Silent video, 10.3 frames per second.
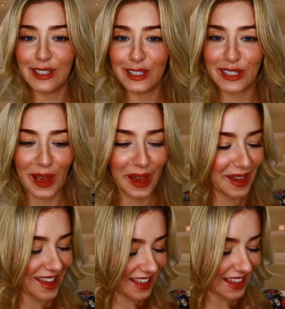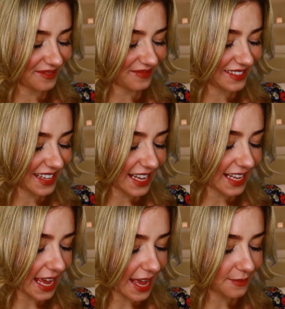So,
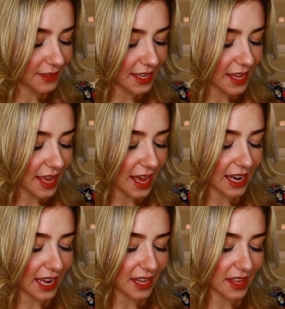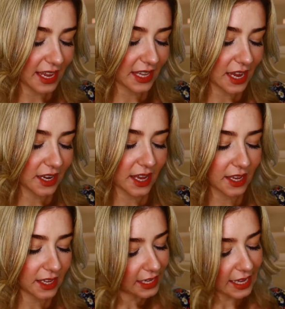yeah, I like that.
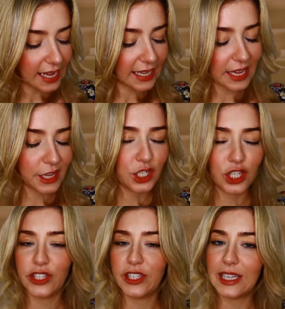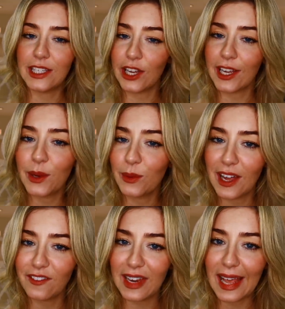Get your tootsies looking all
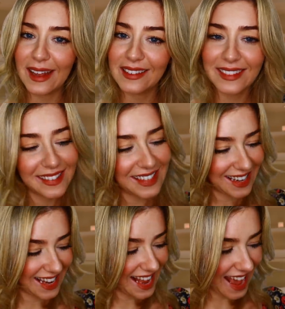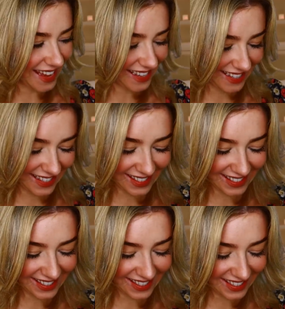lovely. Yeah.
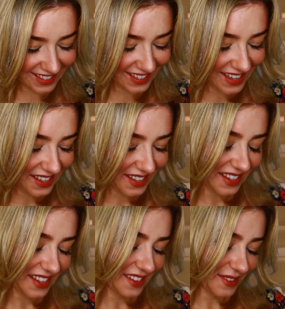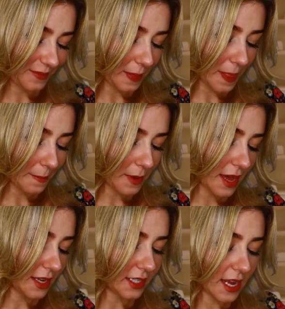But,
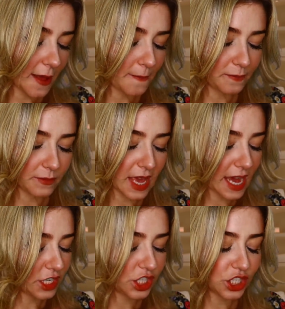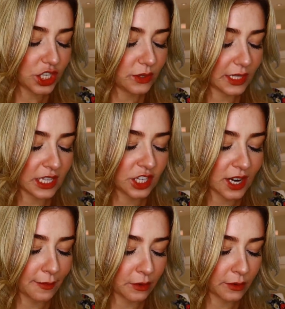yeah, just using the
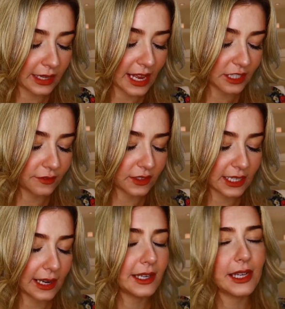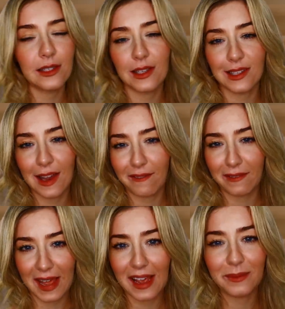general leisure facilities is
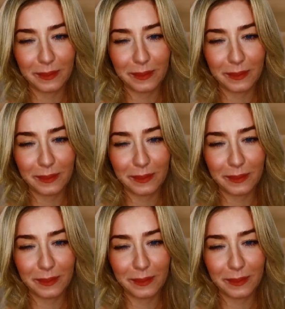lovely.